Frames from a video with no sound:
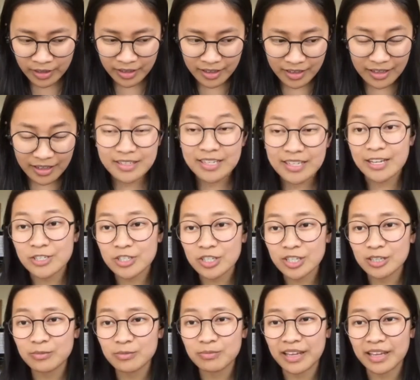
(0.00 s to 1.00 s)

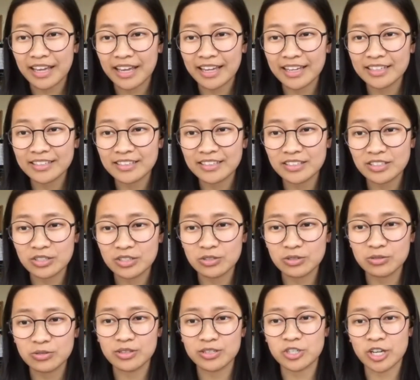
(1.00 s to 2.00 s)
attention paid
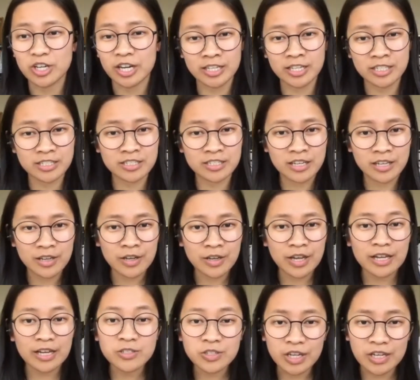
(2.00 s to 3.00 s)
to the Chinese
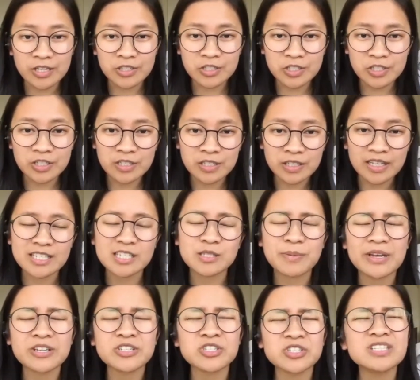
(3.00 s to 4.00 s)
education,
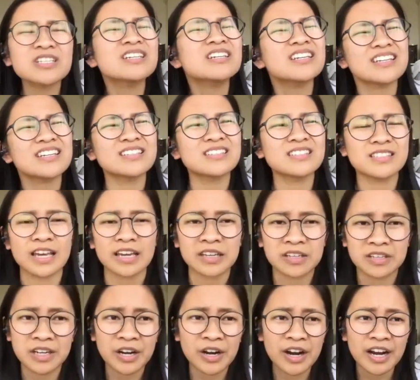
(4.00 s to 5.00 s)
especially in
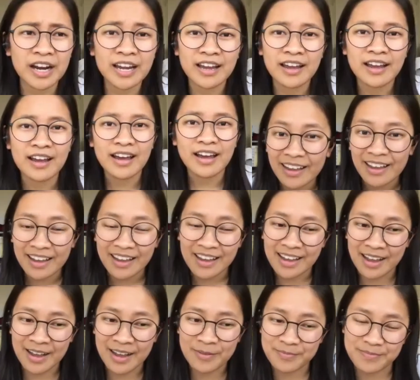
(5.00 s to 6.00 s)
secondary.
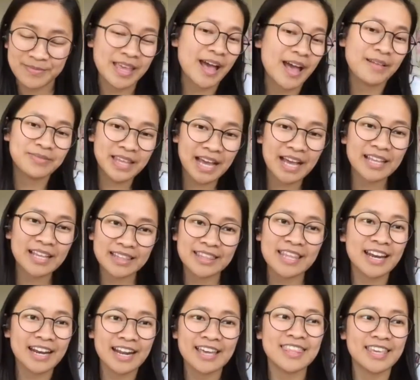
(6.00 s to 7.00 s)
That
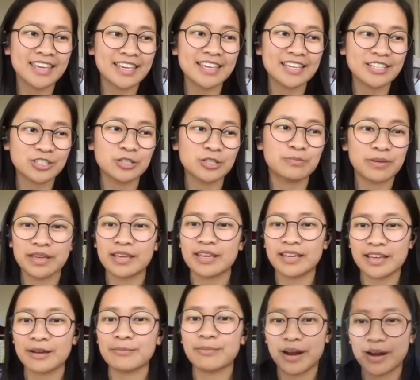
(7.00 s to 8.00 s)
I think should
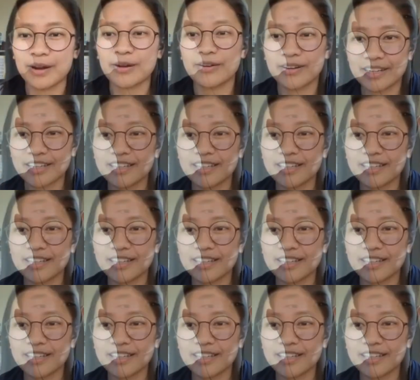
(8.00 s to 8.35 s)
be a priority.